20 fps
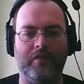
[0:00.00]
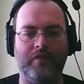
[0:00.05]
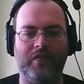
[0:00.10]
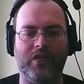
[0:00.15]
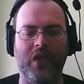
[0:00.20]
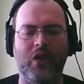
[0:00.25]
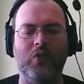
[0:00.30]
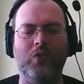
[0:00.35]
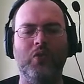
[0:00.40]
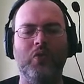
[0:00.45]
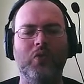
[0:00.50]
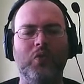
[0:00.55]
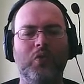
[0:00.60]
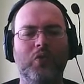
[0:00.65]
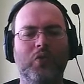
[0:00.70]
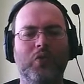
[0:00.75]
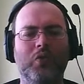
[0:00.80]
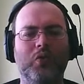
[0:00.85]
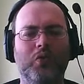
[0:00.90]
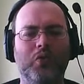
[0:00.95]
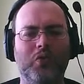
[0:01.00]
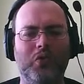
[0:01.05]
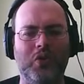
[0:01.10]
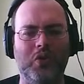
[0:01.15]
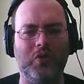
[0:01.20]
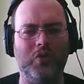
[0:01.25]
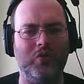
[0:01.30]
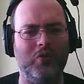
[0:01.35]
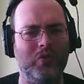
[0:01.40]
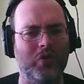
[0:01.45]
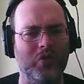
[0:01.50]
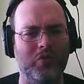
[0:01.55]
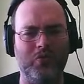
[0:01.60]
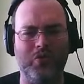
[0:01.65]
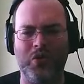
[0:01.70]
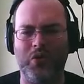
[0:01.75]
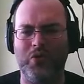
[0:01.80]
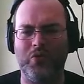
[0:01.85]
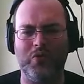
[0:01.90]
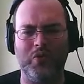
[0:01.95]
No! No, no,
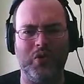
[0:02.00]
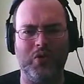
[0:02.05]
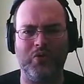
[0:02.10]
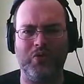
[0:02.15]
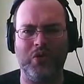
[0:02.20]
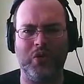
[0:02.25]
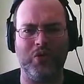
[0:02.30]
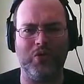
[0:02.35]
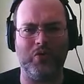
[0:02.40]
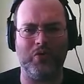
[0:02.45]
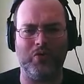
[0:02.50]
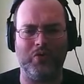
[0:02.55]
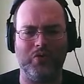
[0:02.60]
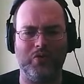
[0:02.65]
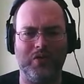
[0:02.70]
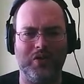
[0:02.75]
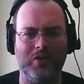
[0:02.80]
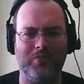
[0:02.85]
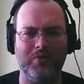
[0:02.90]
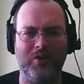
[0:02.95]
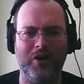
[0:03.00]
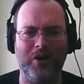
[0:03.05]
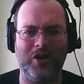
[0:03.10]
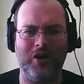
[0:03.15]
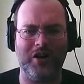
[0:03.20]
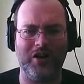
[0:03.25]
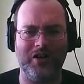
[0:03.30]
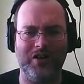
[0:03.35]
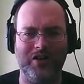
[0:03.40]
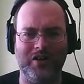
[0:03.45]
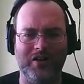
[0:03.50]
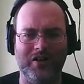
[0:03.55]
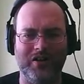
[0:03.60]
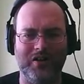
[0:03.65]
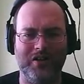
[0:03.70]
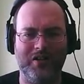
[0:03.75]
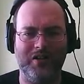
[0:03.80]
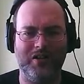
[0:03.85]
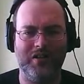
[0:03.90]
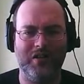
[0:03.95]
no, no, no. Come on.
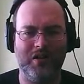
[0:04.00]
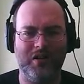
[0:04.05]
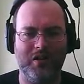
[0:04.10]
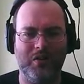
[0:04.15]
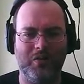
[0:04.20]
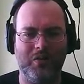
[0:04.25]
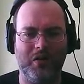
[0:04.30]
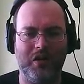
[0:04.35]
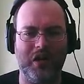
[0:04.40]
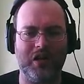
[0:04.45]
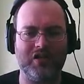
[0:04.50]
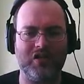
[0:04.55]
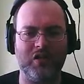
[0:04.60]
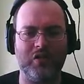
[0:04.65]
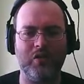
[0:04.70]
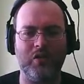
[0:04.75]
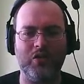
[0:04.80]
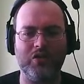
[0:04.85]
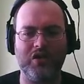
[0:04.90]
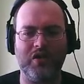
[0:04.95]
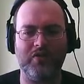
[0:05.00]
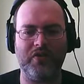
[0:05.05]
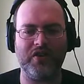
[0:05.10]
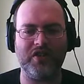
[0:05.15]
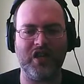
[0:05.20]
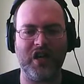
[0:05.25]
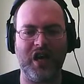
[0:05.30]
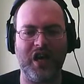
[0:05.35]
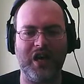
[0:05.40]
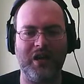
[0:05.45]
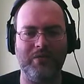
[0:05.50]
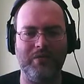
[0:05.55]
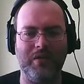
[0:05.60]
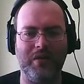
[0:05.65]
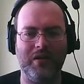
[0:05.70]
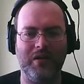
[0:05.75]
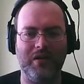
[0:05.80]
get so close every time.